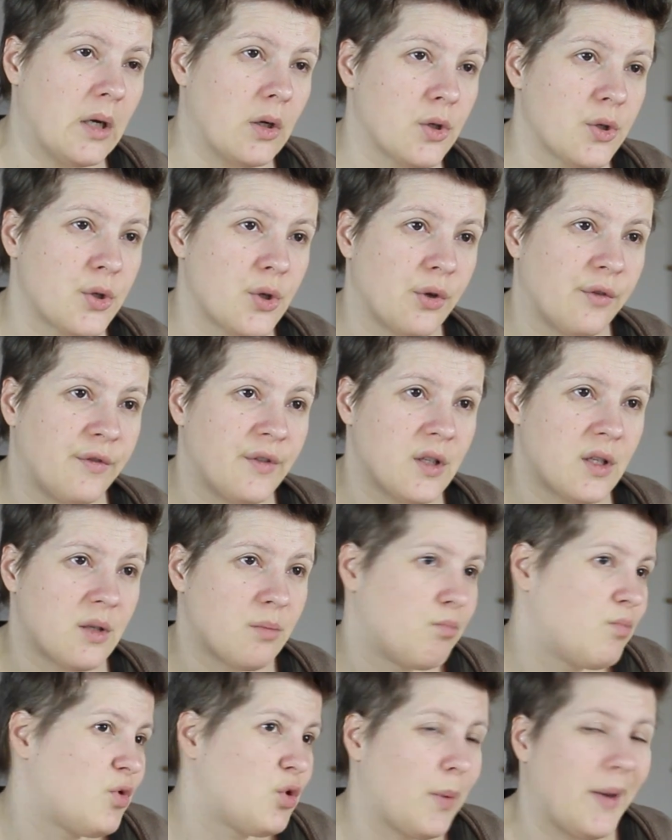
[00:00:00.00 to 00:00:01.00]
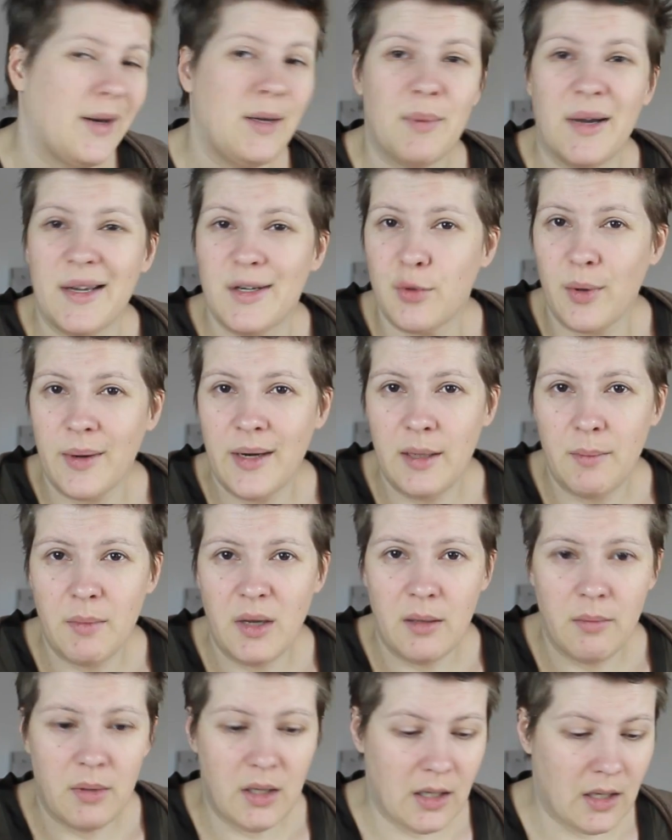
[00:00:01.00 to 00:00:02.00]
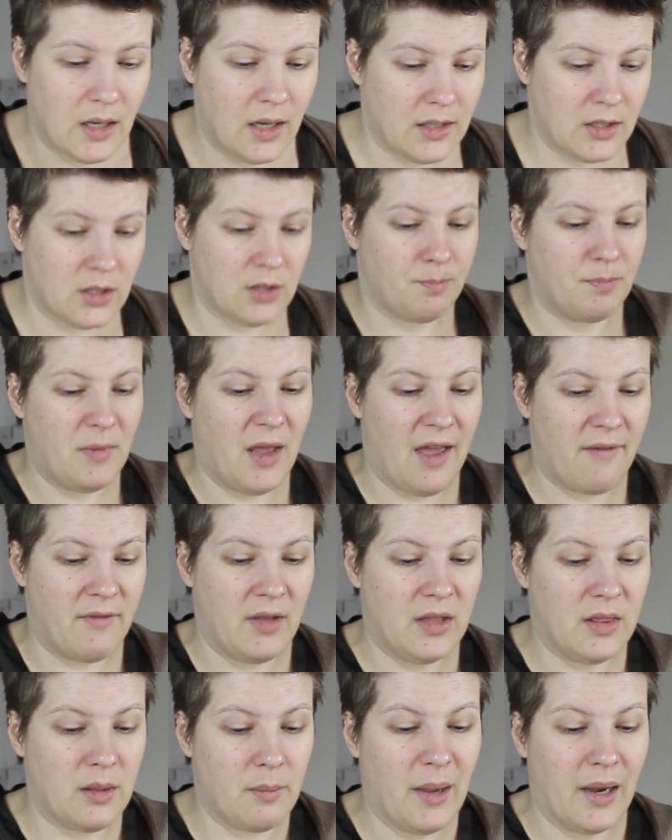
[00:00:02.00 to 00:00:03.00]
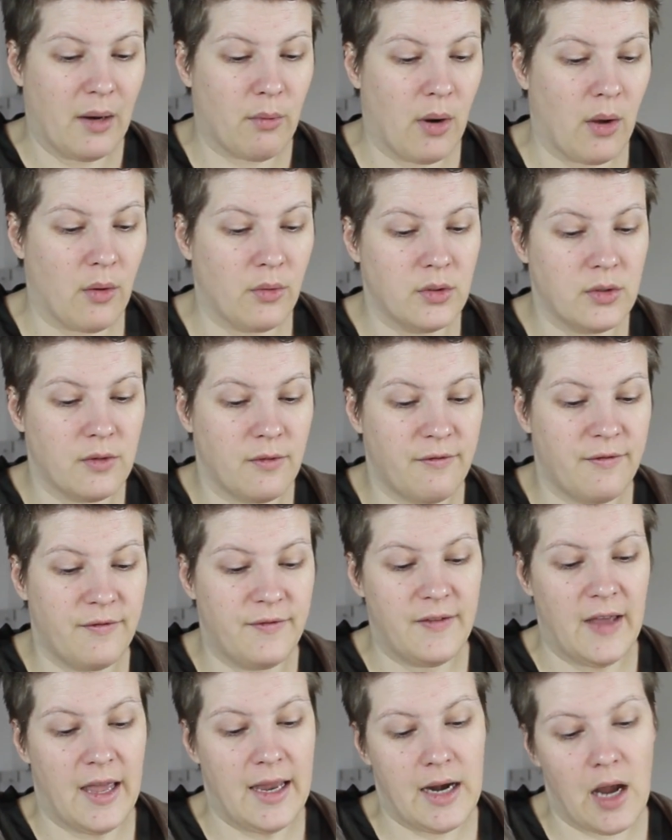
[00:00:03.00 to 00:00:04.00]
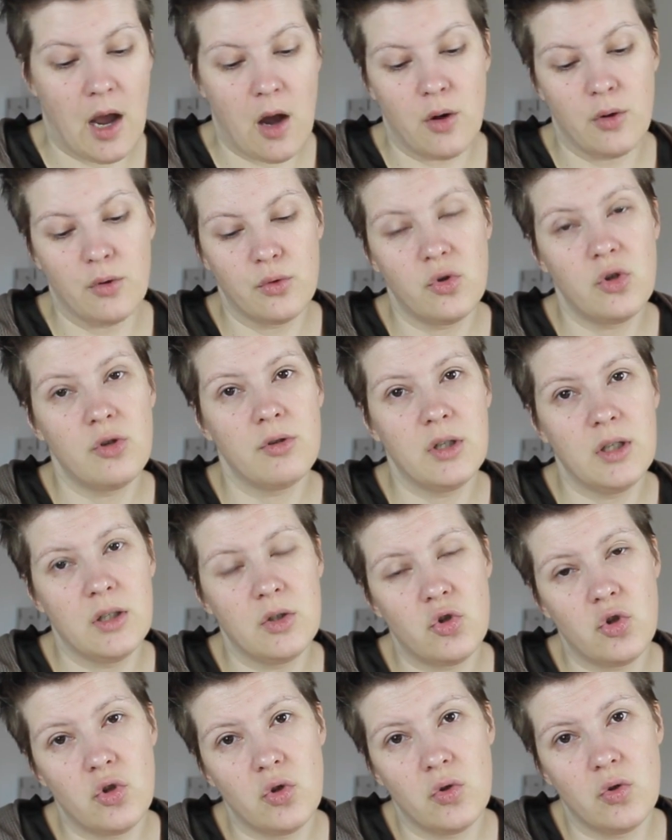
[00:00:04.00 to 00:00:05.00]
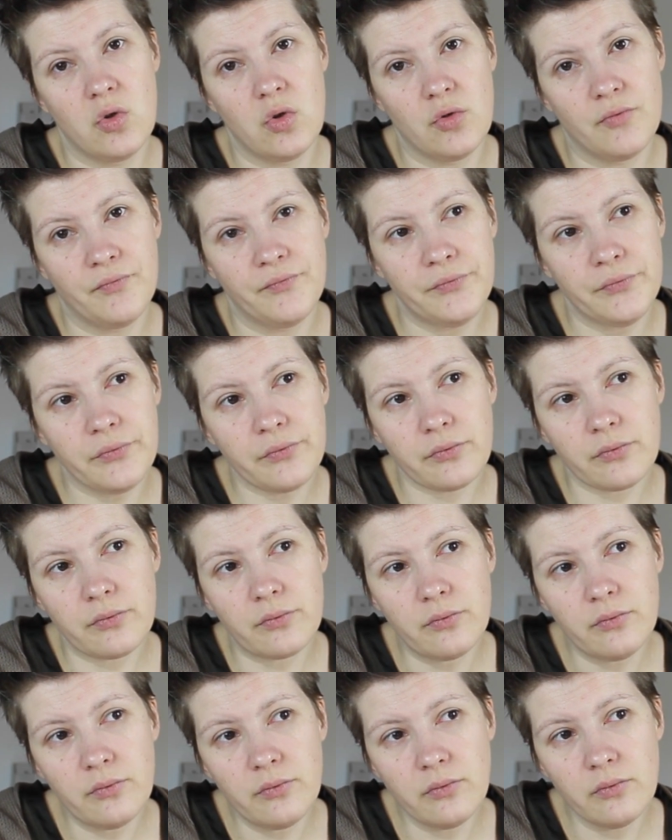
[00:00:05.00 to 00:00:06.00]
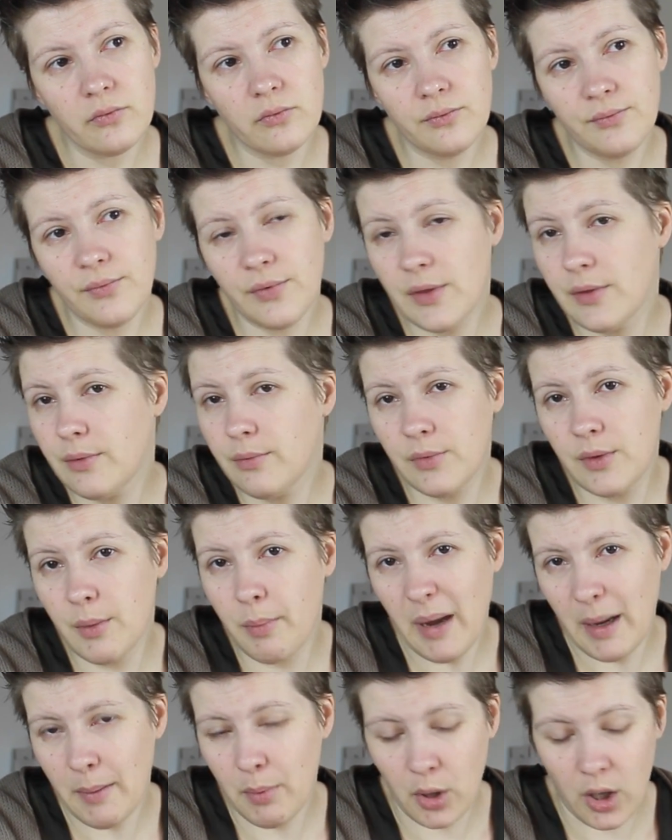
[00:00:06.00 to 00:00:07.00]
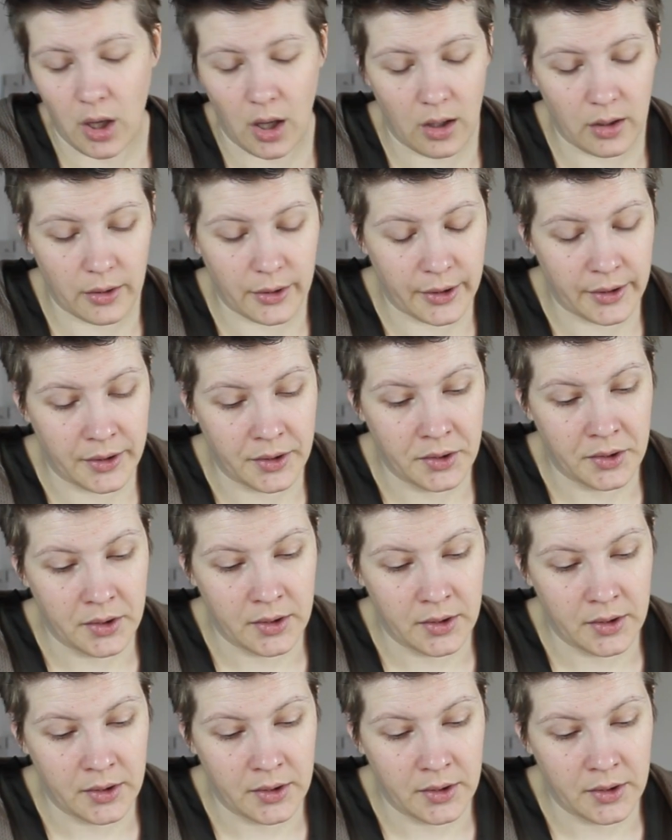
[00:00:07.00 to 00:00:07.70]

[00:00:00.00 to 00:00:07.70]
surface, 20 by 20 maybe, and having the background fade out into the paper color